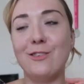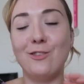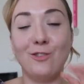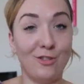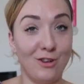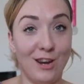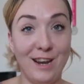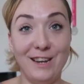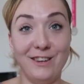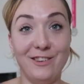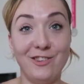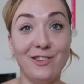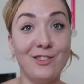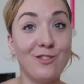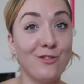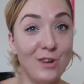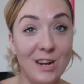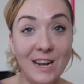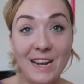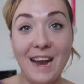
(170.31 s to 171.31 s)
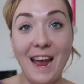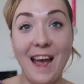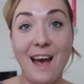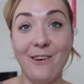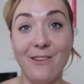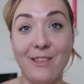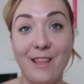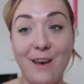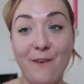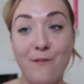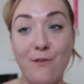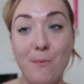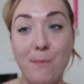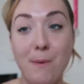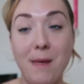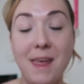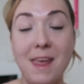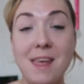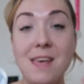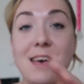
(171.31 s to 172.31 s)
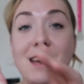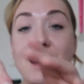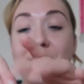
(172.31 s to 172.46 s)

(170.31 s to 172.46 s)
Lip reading: strange. It's really out there for me.